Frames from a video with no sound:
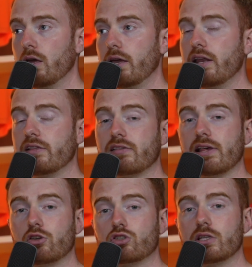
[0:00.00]
it is
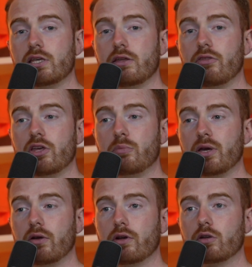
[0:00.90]
essentially the
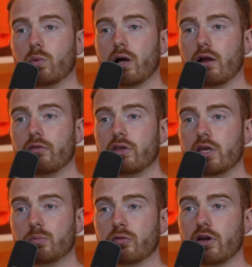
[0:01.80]
period where
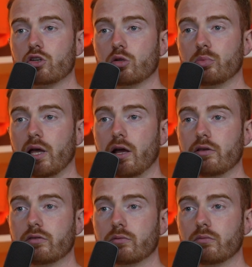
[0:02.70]
the professional
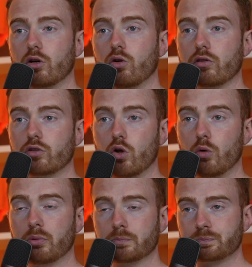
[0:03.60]
players across
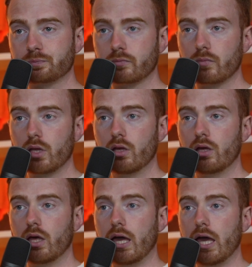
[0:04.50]
Europe
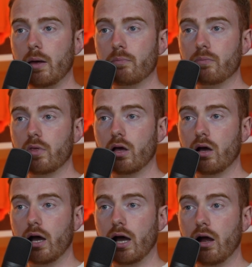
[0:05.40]

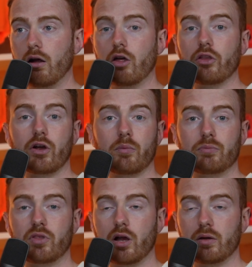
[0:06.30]
are on
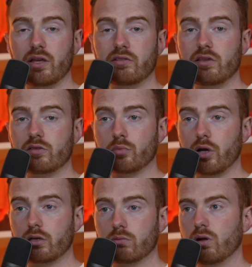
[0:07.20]
their in-season
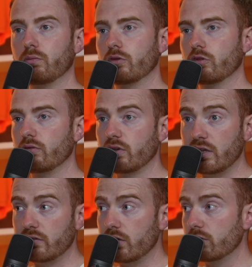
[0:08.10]
break. Well, it's not even
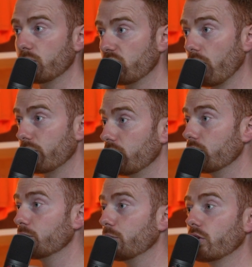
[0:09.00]
in-season, it's off-season,
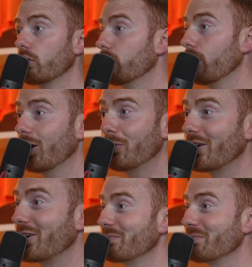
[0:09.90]
but they're on a break.